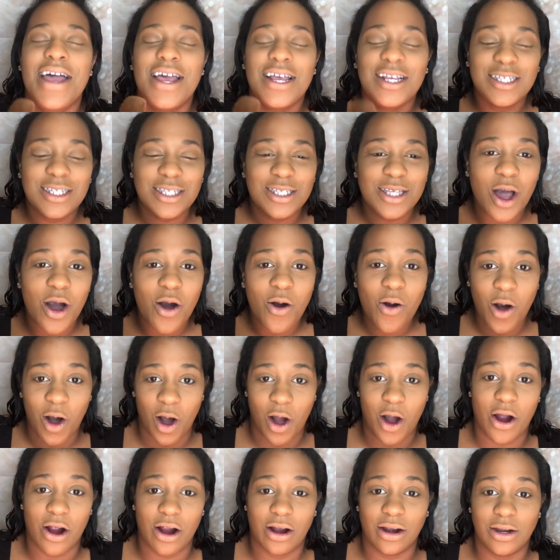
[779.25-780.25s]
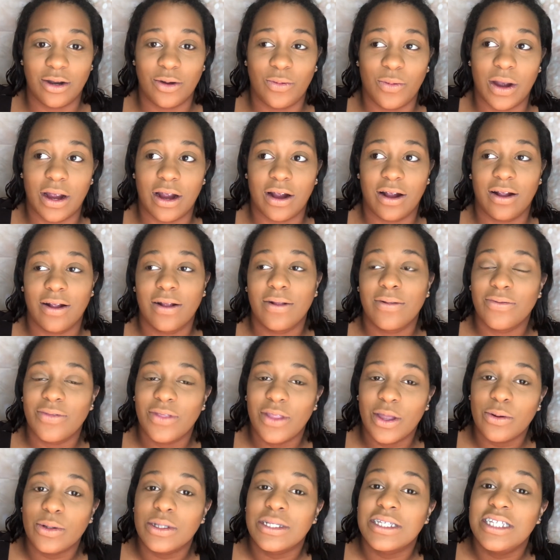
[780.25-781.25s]
so hard to where
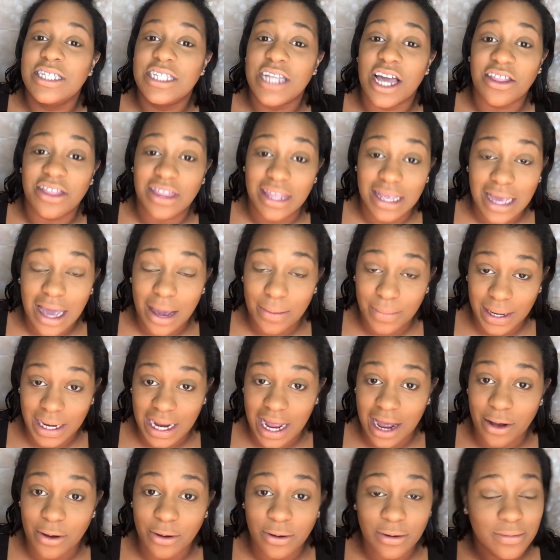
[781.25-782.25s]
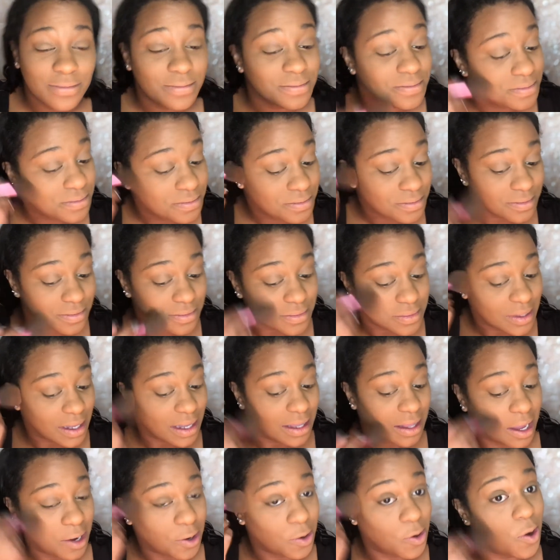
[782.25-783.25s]
there was nothing coming out
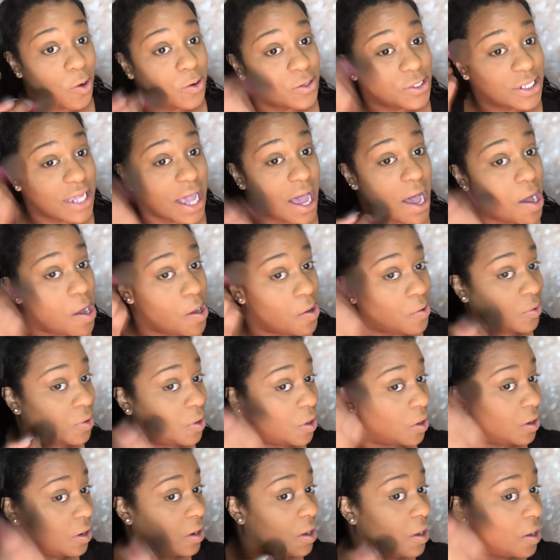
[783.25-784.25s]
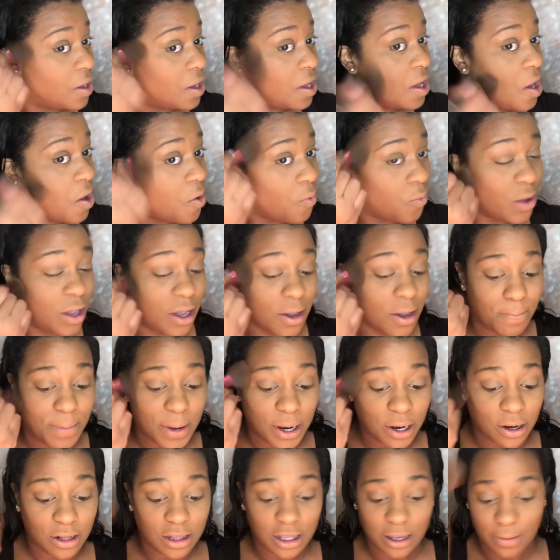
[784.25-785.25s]
like no sound. We
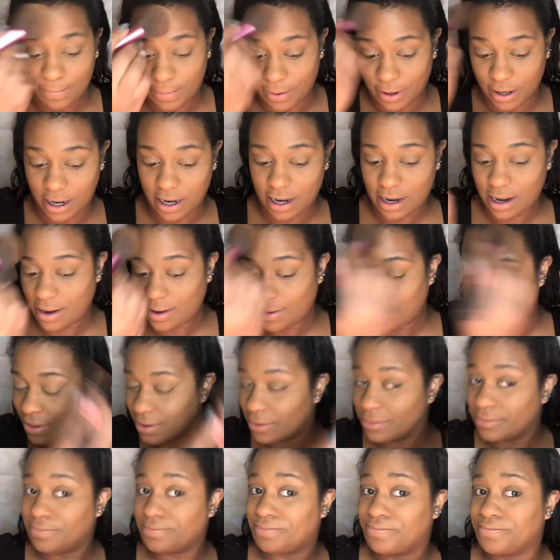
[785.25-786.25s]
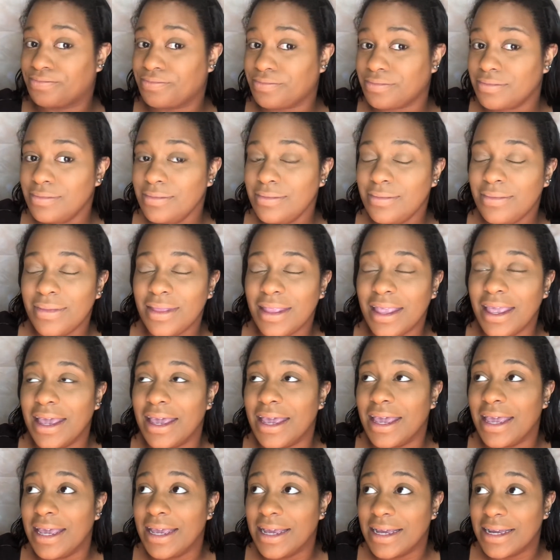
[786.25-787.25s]
barely breathe.
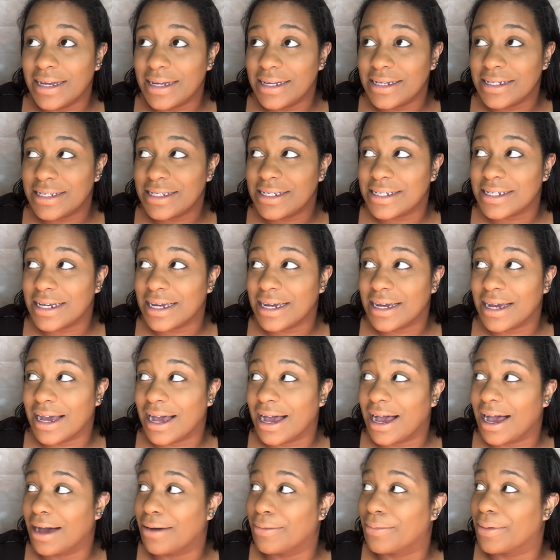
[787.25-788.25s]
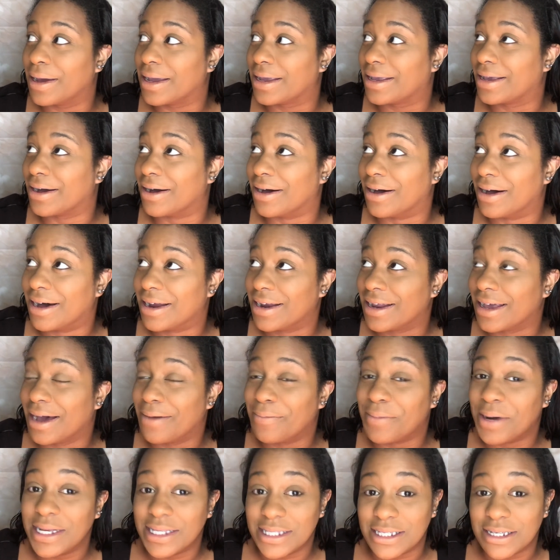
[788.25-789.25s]
And oh my god,
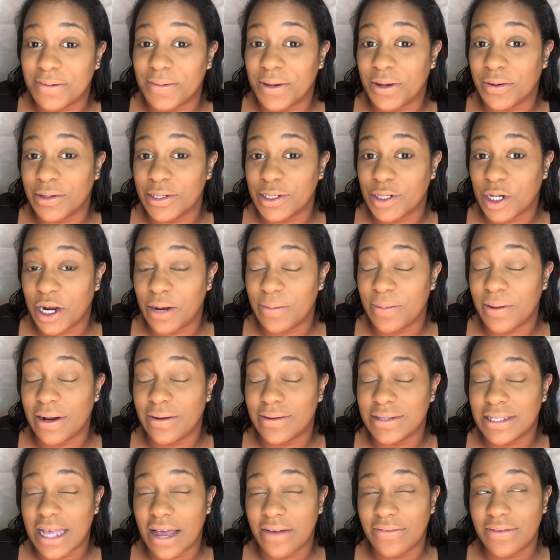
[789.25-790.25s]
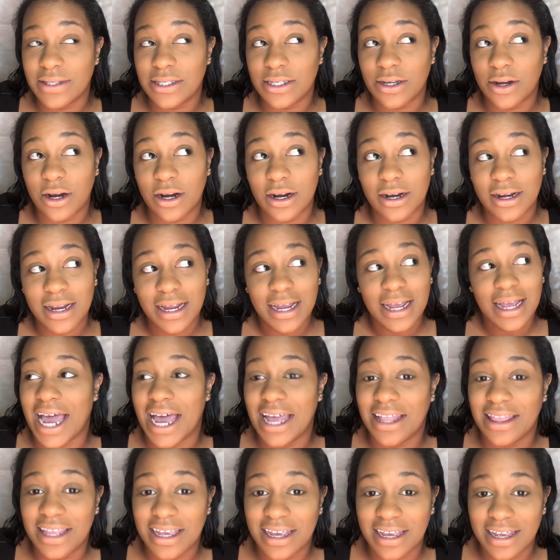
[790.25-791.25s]
my stomach was cramping. I was laughing so hard.
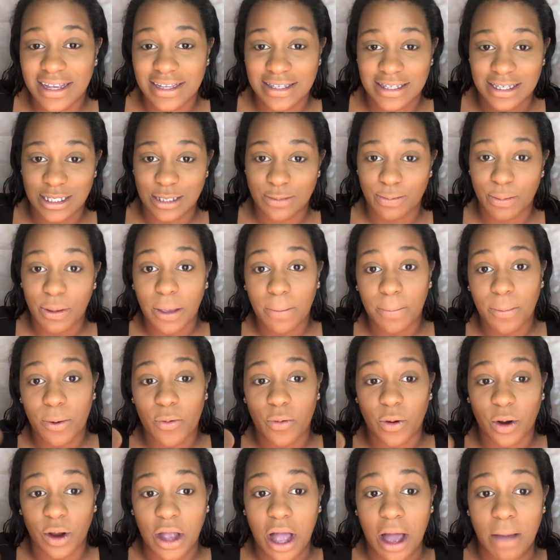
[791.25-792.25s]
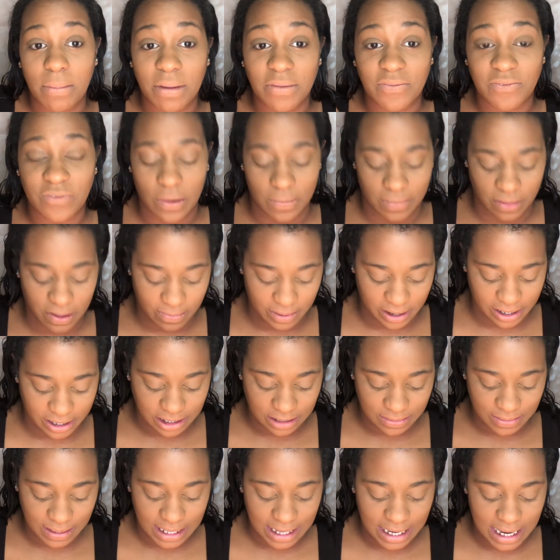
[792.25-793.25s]
The thing is, is people were coming from the
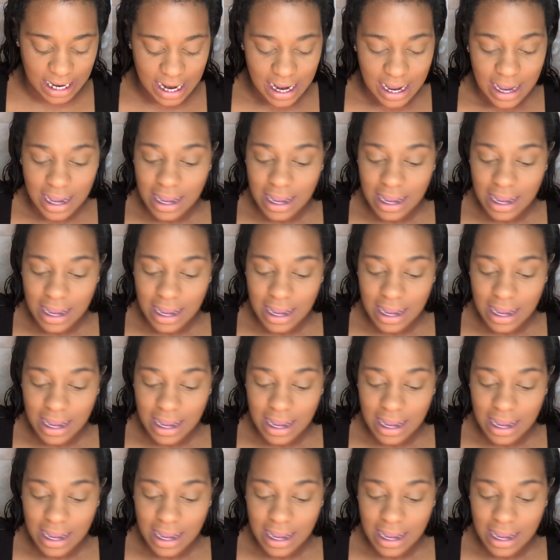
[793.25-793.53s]
basement